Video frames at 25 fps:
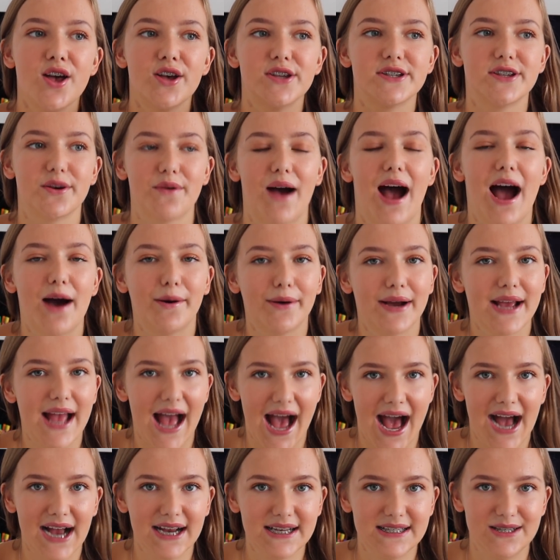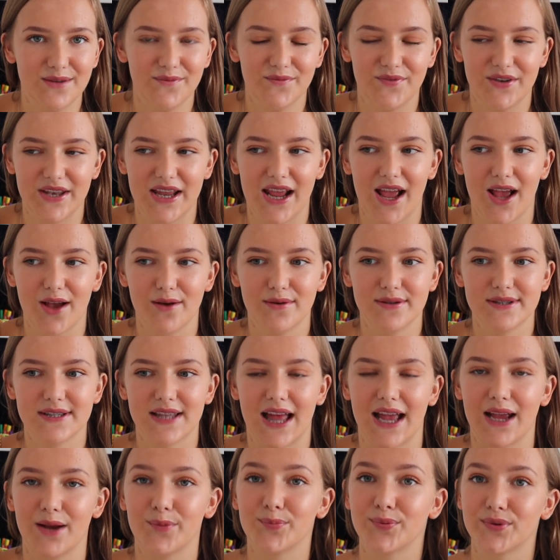So how I act in videos
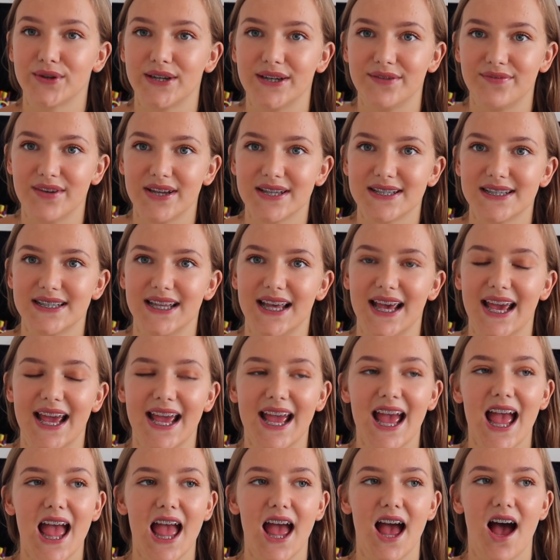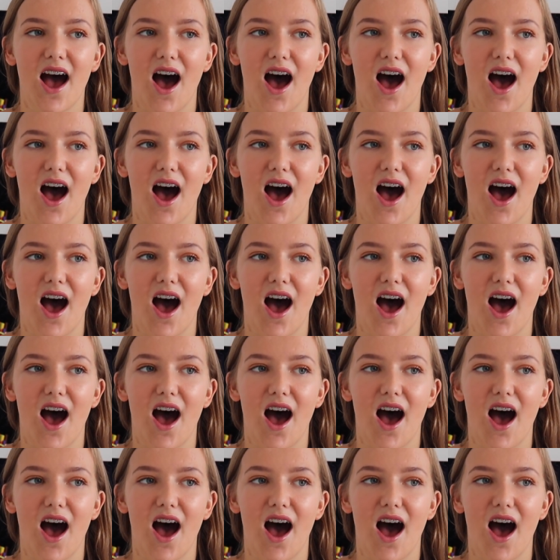like previously